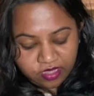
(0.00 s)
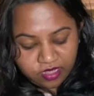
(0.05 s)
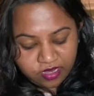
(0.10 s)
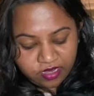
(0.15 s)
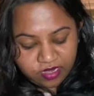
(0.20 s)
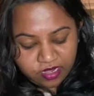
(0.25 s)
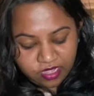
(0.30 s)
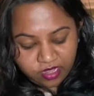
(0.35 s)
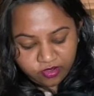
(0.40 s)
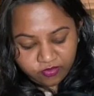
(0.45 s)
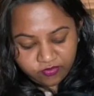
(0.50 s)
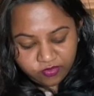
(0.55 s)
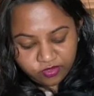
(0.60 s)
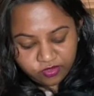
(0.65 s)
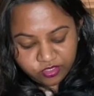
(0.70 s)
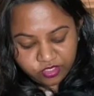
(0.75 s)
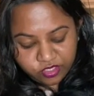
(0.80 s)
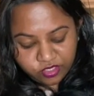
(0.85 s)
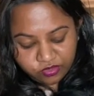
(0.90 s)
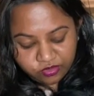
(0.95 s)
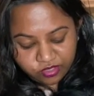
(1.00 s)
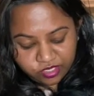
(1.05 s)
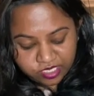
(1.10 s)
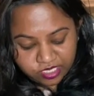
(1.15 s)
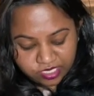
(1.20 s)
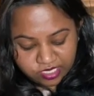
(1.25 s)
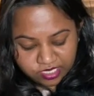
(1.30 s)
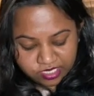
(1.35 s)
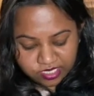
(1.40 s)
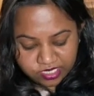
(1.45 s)
none of those
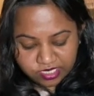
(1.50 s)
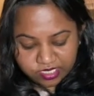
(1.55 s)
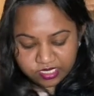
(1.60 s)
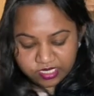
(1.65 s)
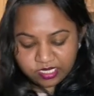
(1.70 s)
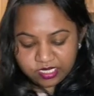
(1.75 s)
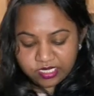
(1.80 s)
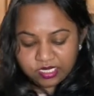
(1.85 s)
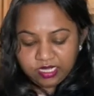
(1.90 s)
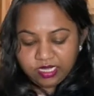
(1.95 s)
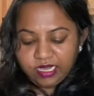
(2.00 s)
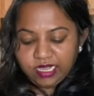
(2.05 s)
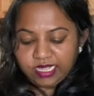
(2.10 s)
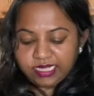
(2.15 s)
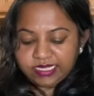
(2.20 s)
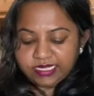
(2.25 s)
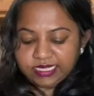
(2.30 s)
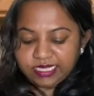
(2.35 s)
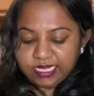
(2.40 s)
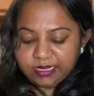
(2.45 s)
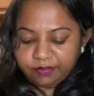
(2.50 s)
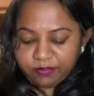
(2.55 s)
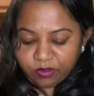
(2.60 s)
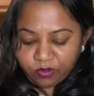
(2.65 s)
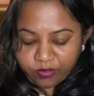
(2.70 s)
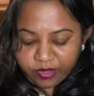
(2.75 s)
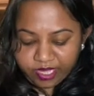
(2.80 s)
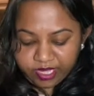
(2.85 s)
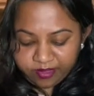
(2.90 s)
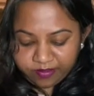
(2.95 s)
juices like slip
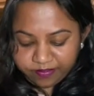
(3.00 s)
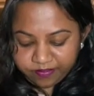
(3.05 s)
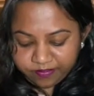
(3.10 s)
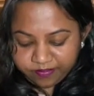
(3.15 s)
away.